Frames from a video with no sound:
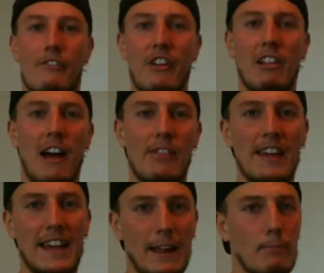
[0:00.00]
feel like
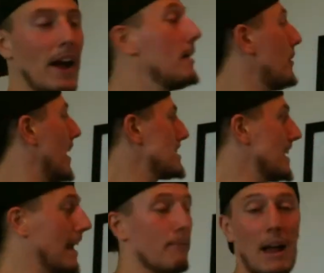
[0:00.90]
they're getting paid, but they're
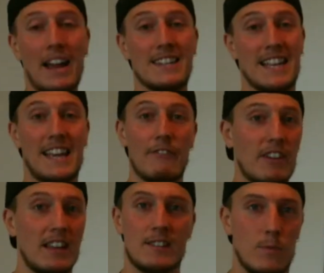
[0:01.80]
actually getting paid in
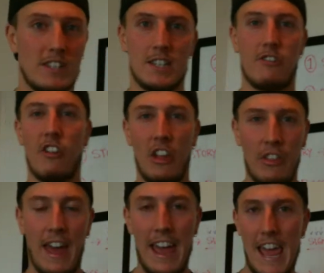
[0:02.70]
significance, which is just filling
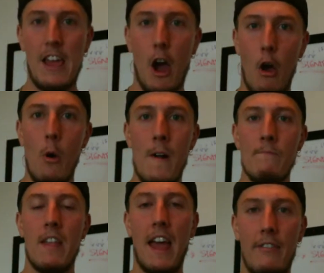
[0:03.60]
their ego
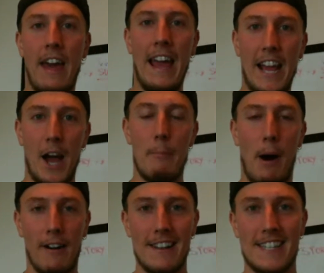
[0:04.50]
and their ego
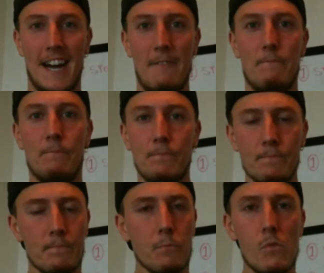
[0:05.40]
pockets up
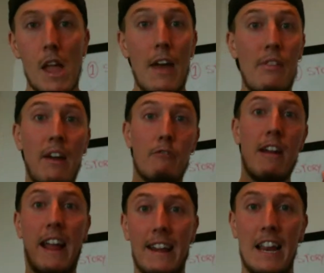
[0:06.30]
and their
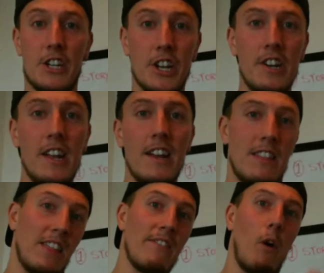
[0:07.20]
recognition
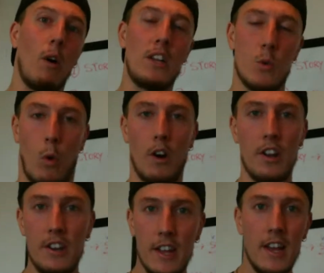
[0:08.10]
that they've always
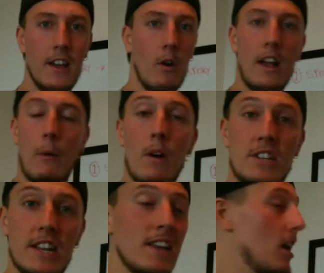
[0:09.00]
wanted, okay,
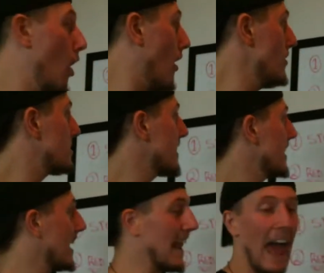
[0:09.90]
which is
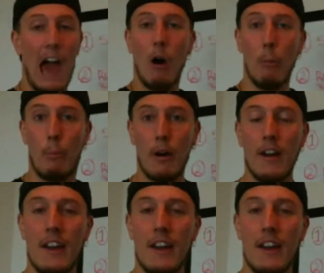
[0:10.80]
obviously can help.